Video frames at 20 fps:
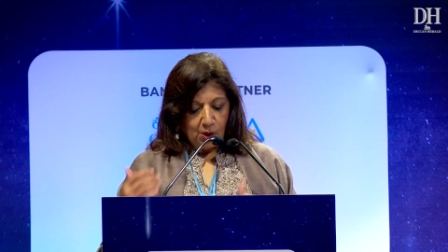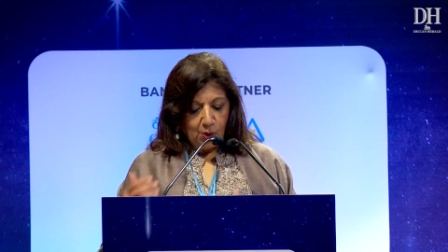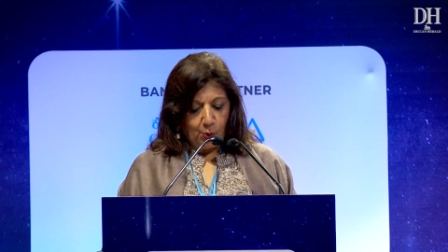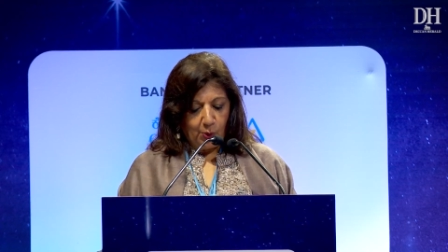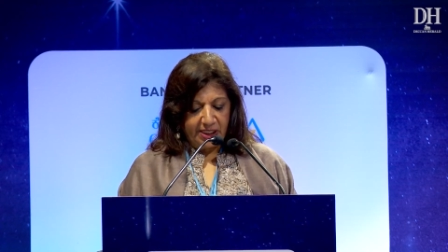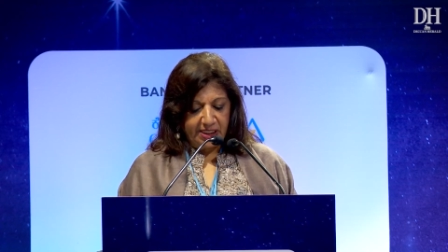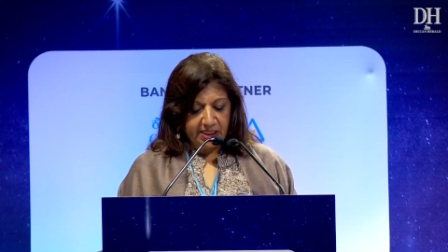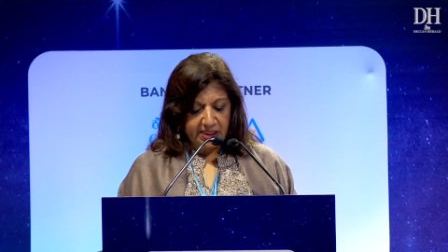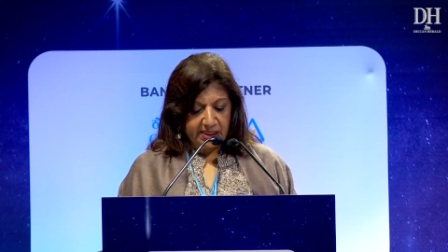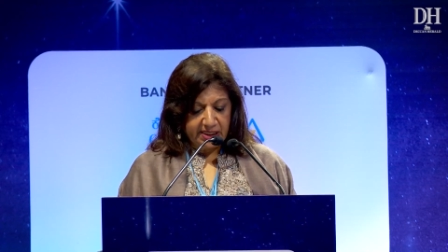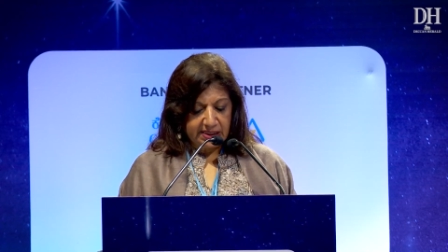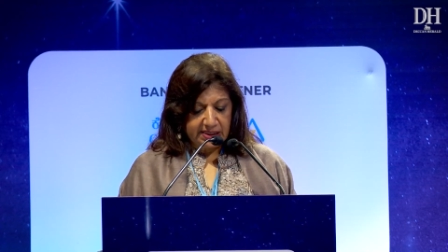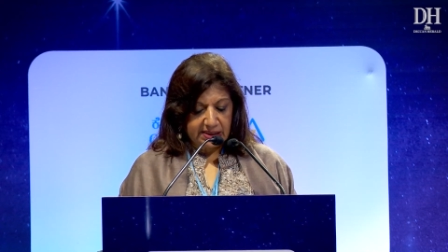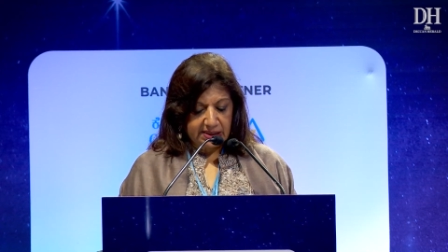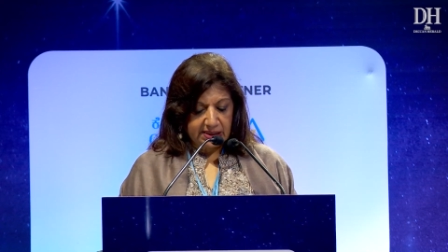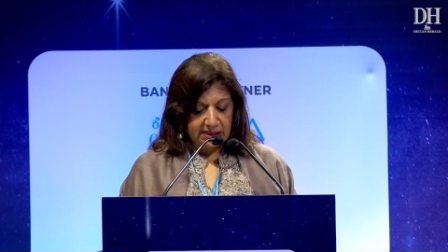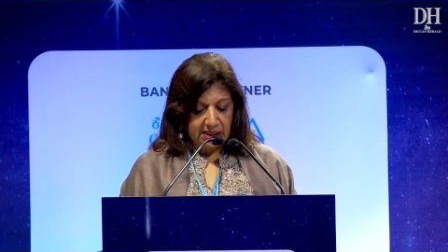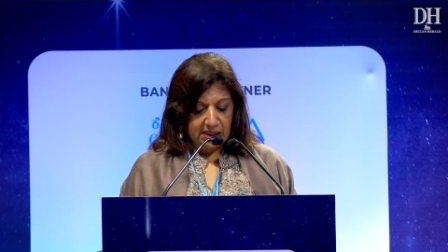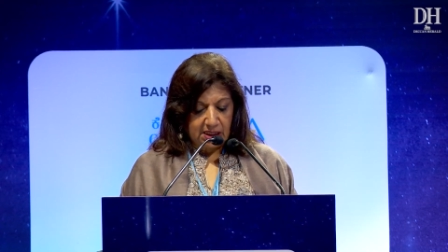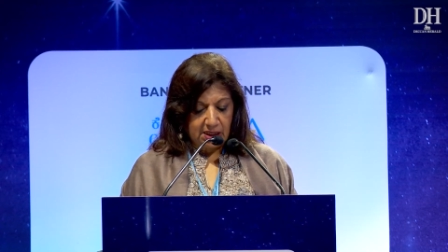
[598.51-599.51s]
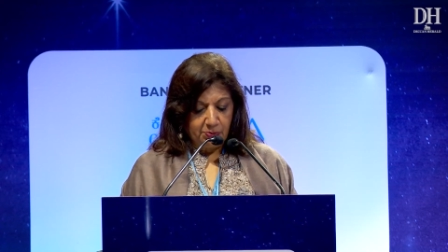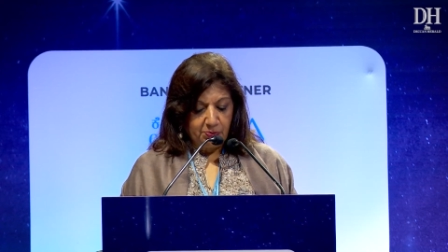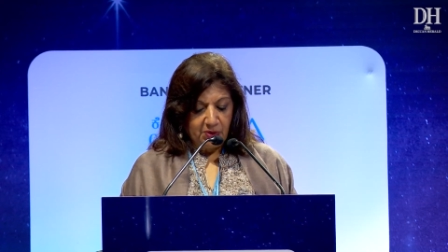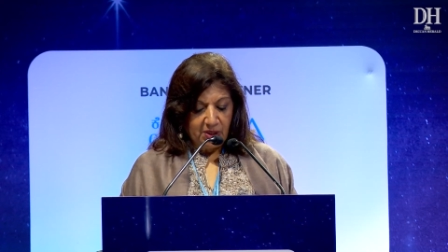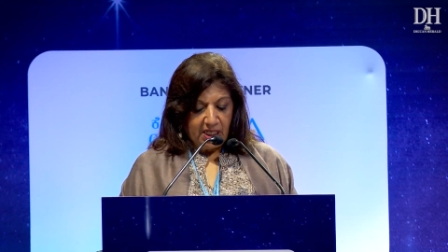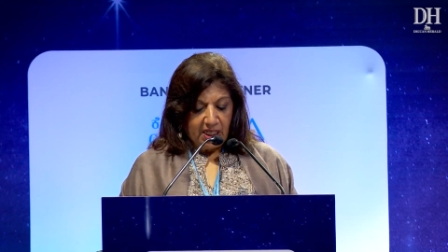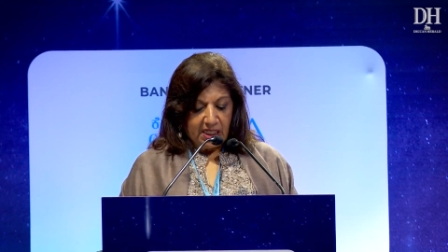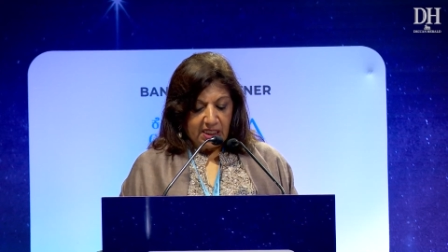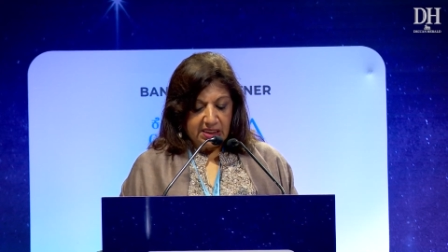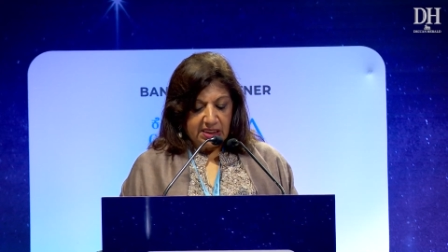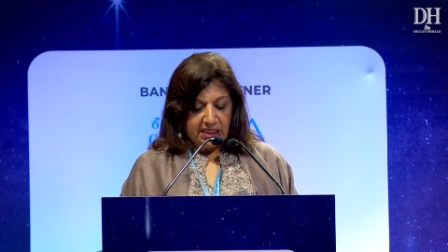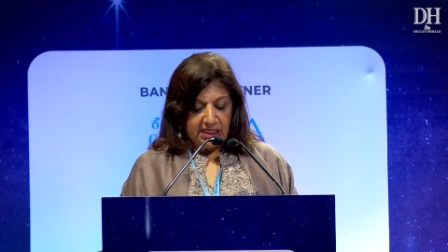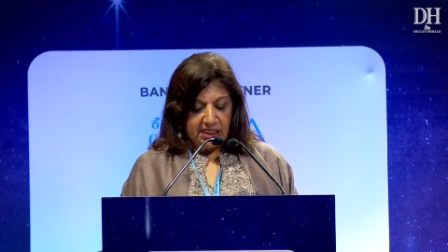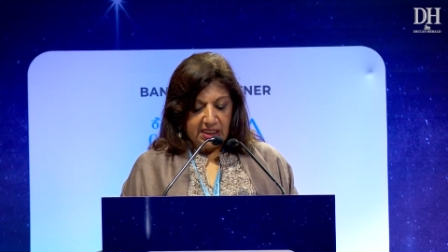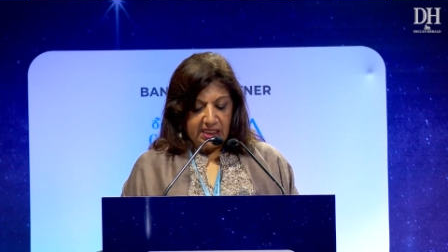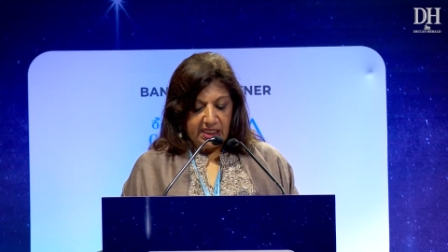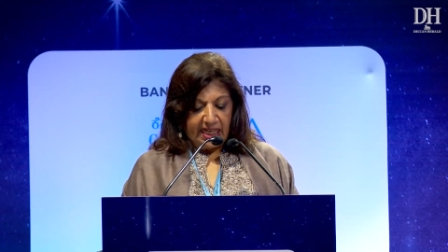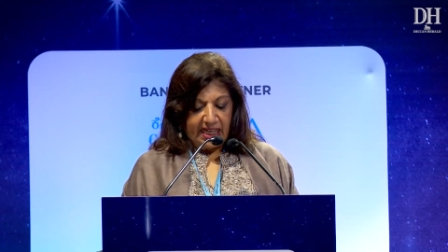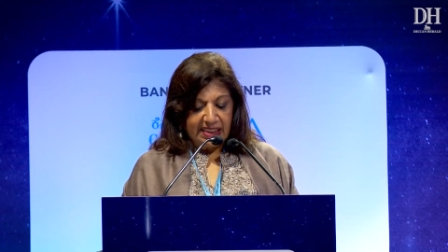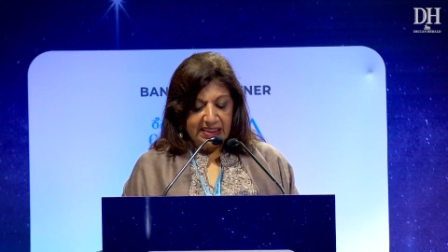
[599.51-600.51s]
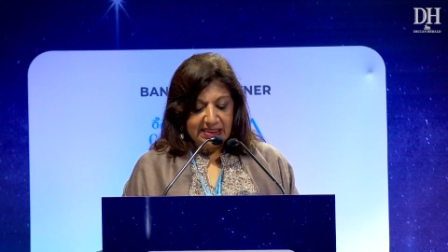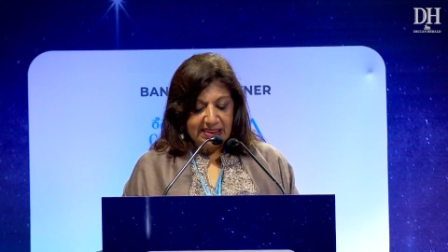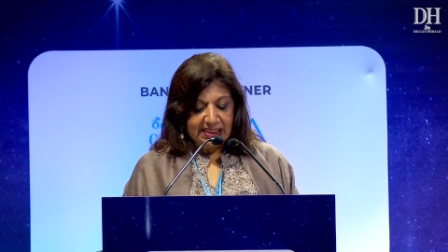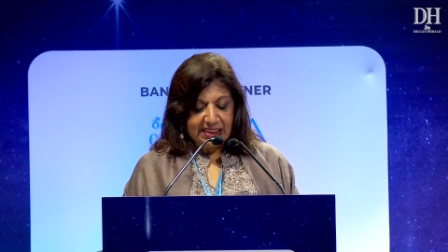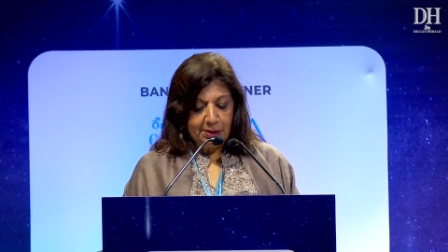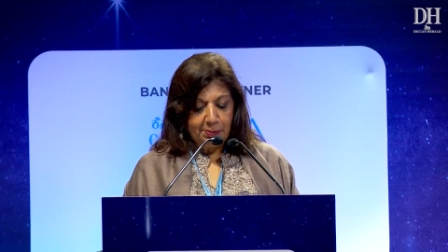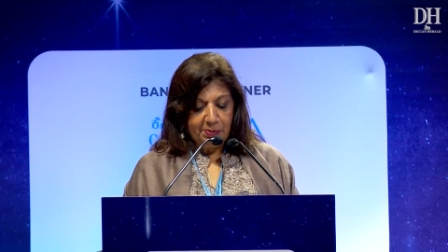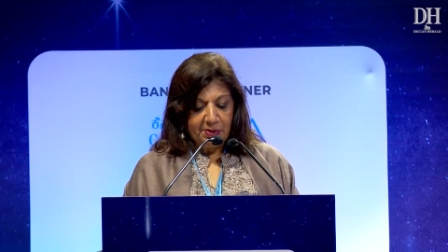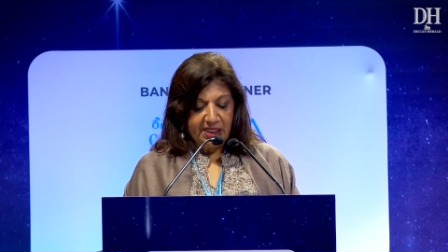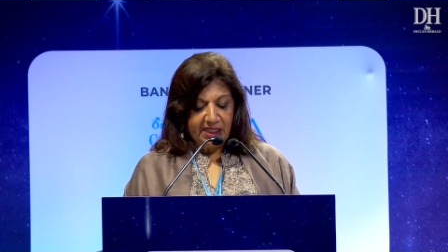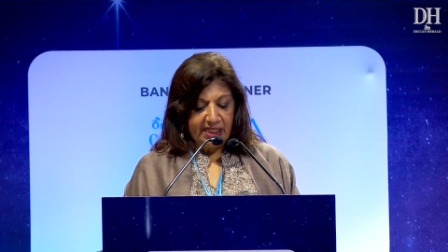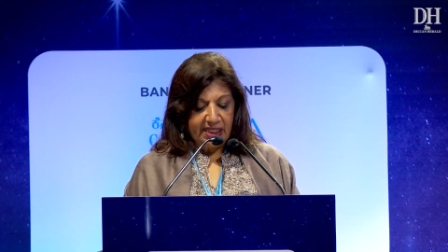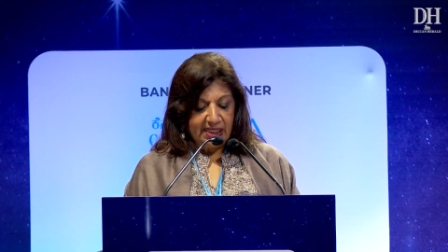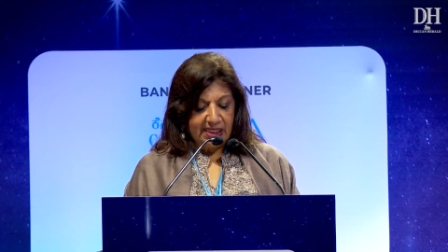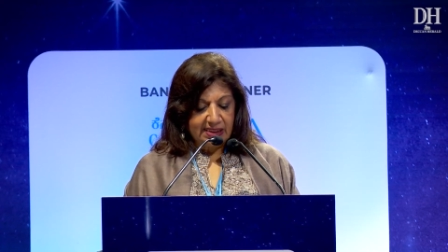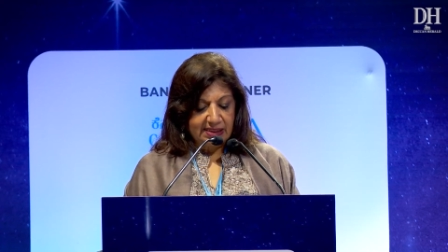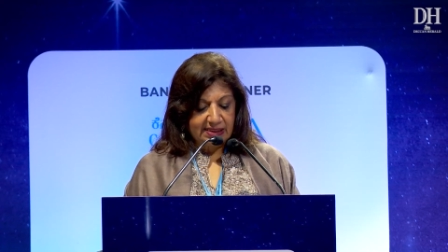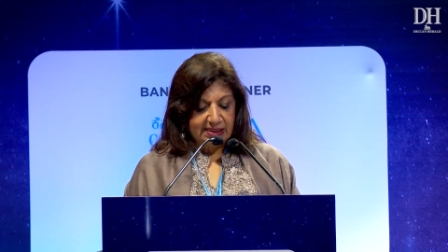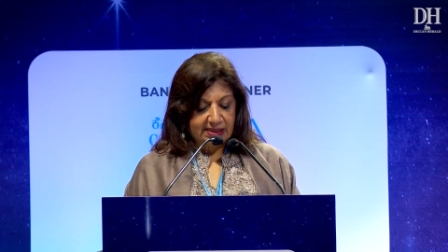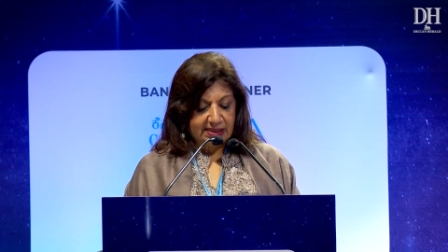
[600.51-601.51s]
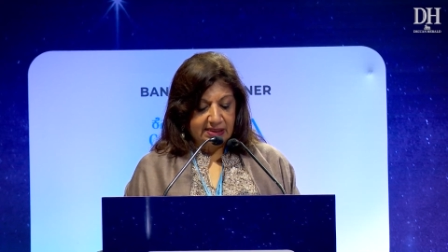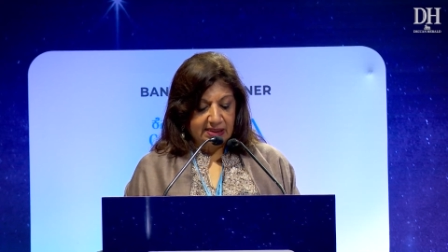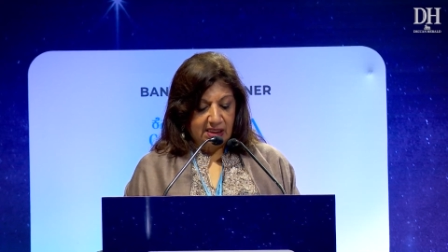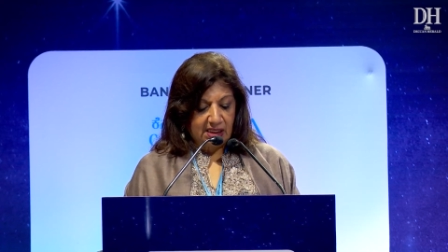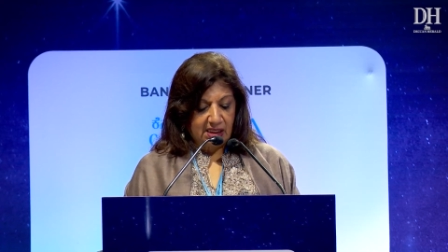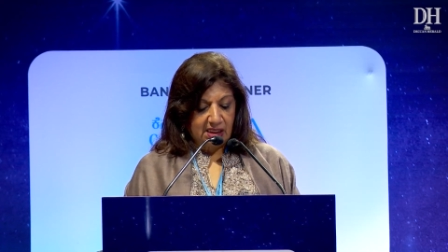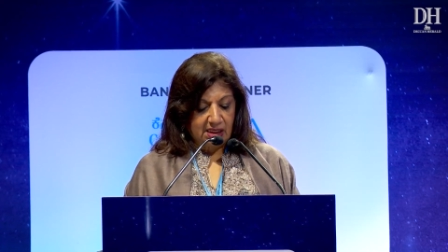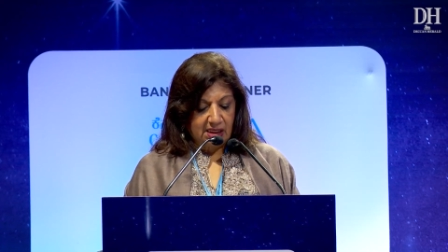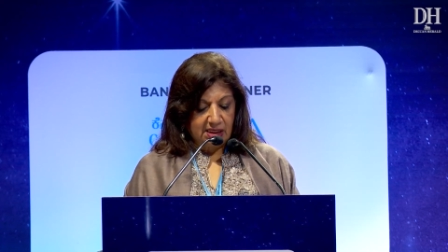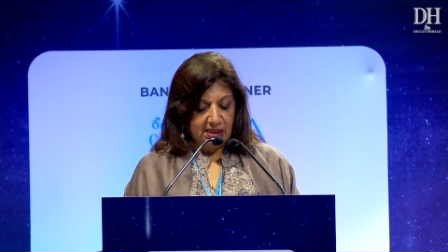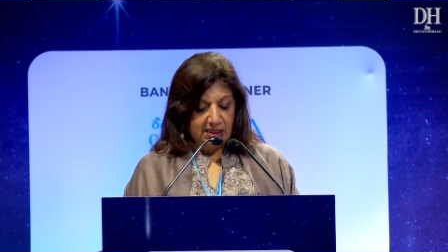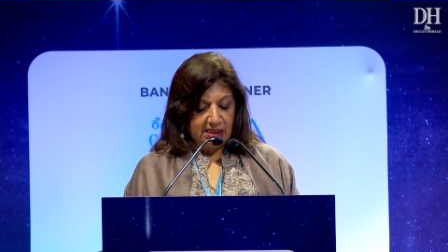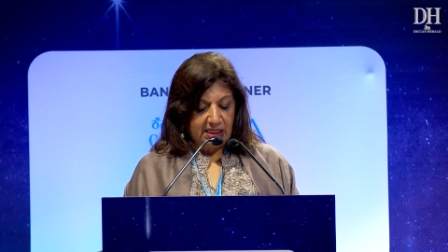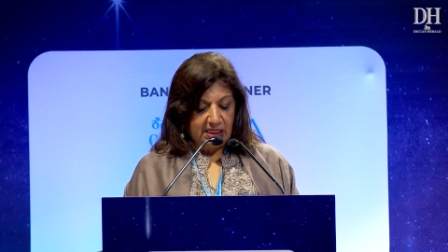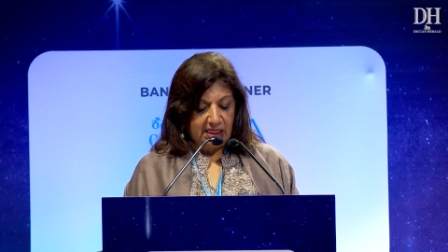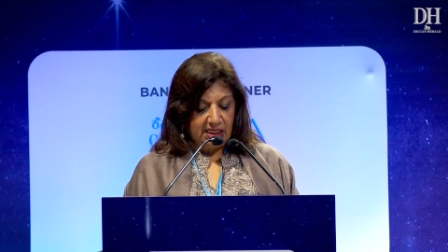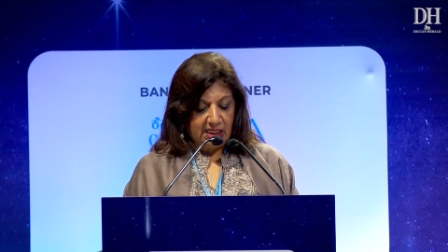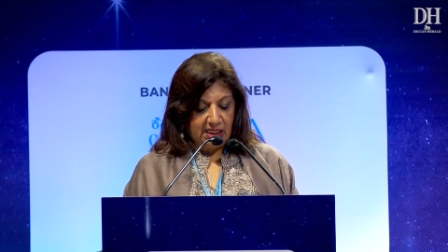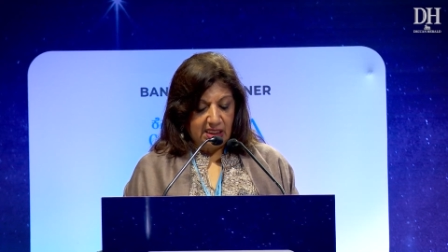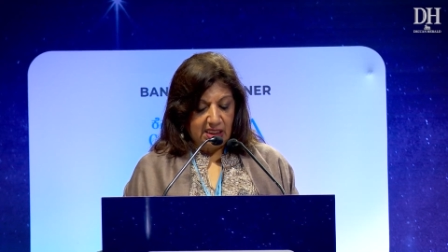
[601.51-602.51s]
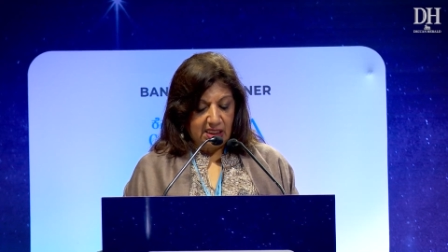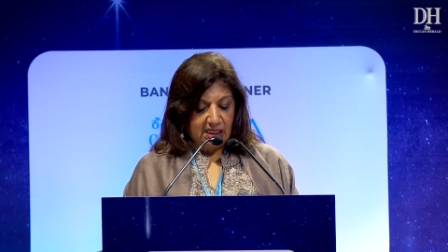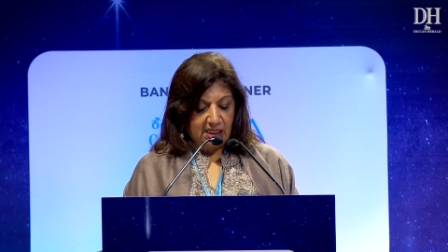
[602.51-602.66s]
whether it's the NCBS, the